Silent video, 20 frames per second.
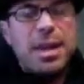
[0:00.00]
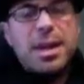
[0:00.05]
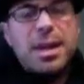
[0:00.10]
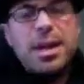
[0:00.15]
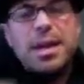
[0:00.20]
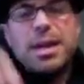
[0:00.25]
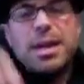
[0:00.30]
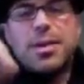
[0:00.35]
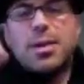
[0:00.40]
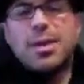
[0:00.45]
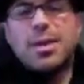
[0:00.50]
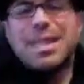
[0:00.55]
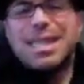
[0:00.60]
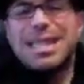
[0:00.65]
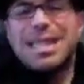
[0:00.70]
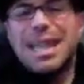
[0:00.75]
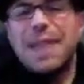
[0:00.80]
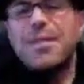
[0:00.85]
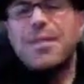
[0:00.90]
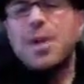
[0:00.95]
Now, there are
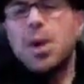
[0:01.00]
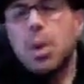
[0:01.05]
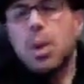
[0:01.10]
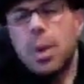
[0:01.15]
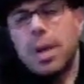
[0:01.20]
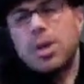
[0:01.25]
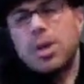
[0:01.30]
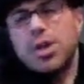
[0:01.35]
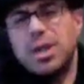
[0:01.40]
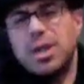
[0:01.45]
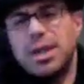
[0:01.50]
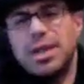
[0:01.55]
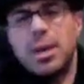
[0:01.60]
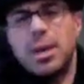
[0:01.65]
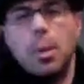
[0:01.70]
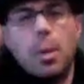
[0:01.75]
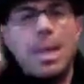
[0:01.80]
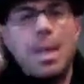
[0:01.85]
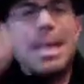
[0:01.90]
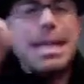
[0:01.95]
7 questions
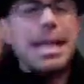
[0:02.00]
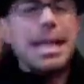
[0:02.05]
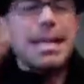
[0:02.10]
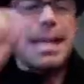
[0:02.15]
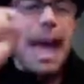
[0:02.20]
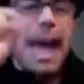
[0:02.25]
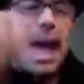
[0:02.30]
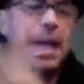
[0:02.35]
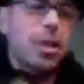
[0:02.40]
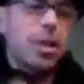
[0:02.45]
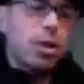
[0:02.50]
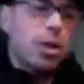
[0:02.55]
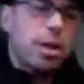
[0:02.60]
that we need to ask our